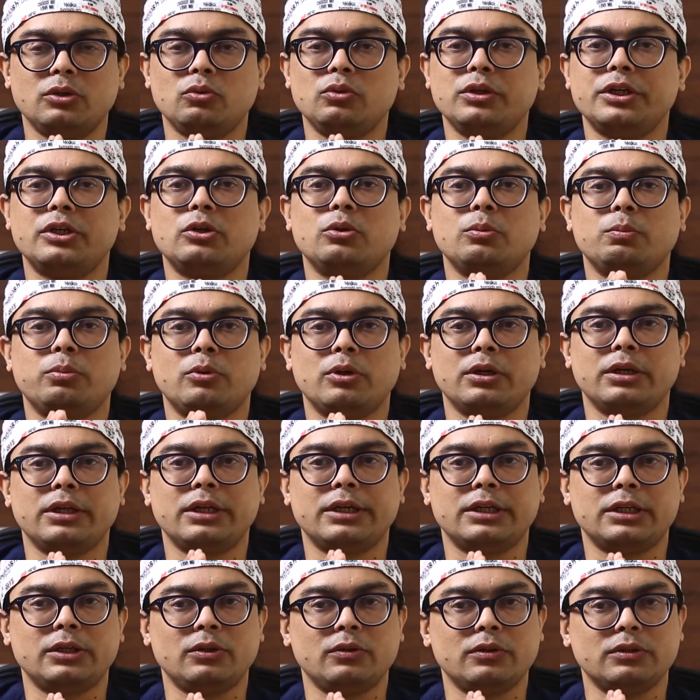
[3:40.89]
You need to
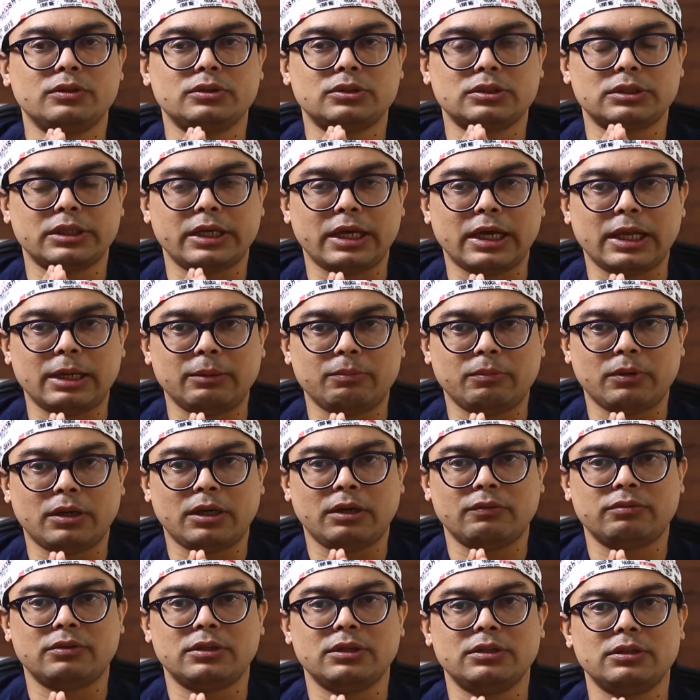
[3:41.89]
protect your scalp
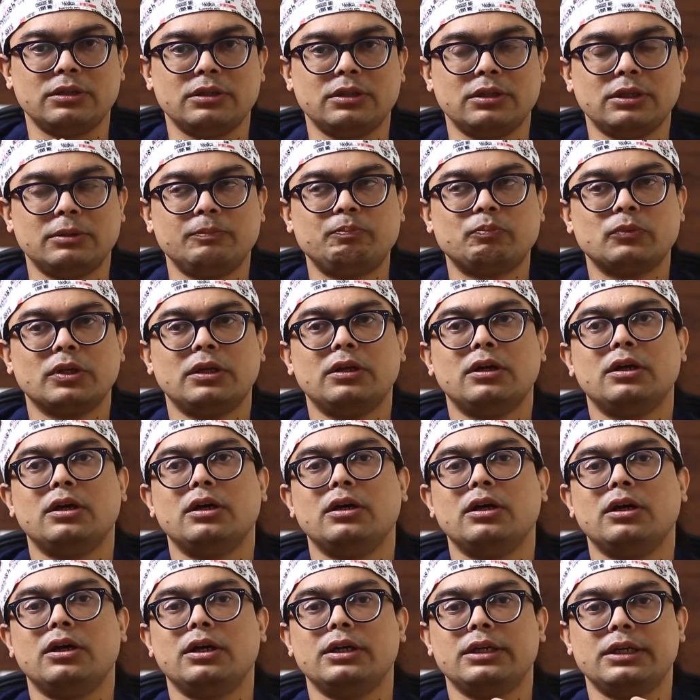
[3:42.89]
after the
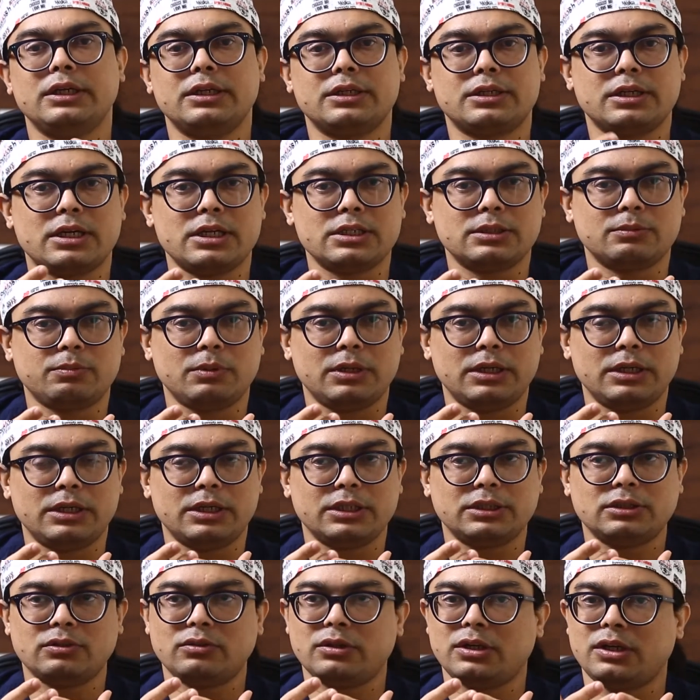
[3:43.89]
hair
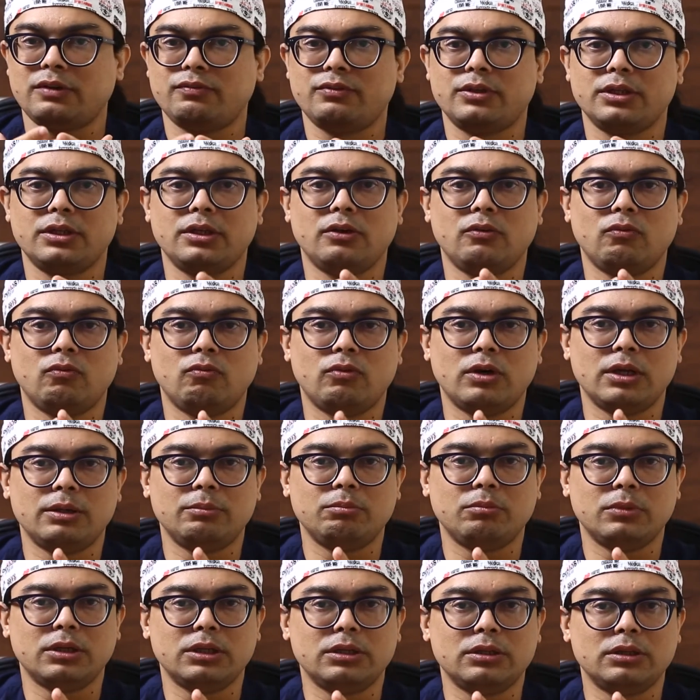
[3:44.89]
transplantation after the
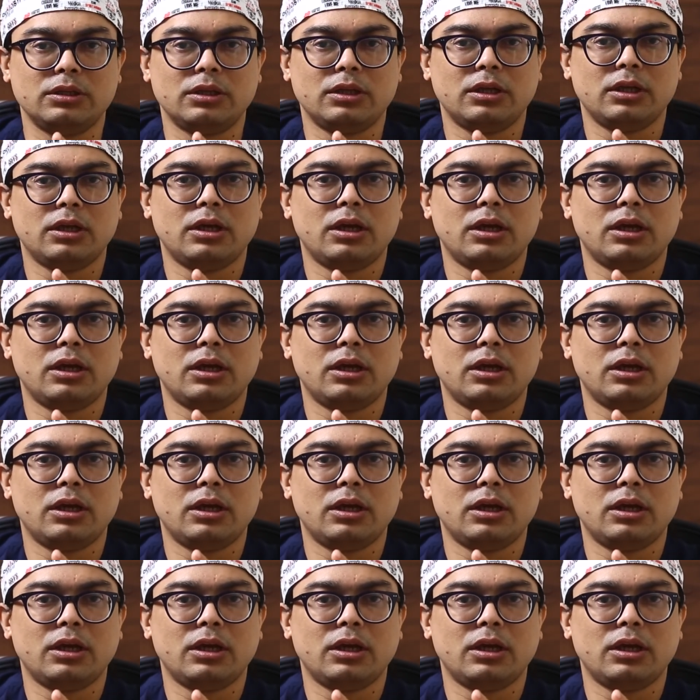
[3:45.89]
1 month.